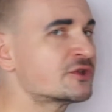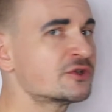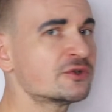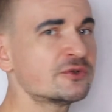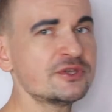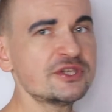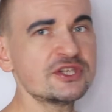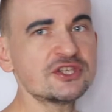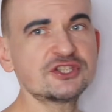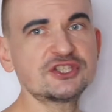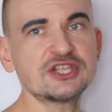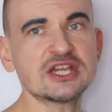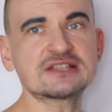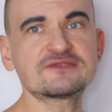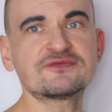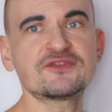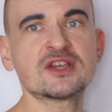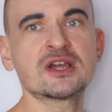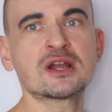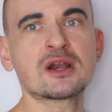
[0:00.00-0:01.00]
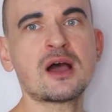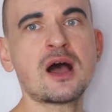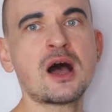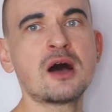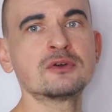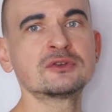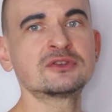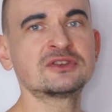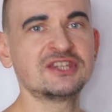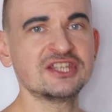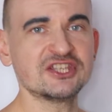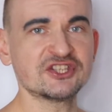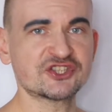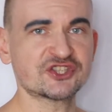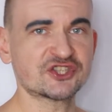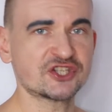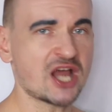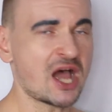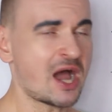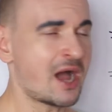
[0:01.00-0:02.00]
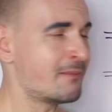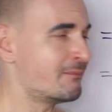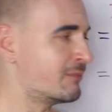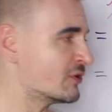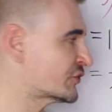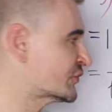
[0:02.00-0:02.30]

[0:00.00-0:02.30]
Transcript: do is just figure out this number.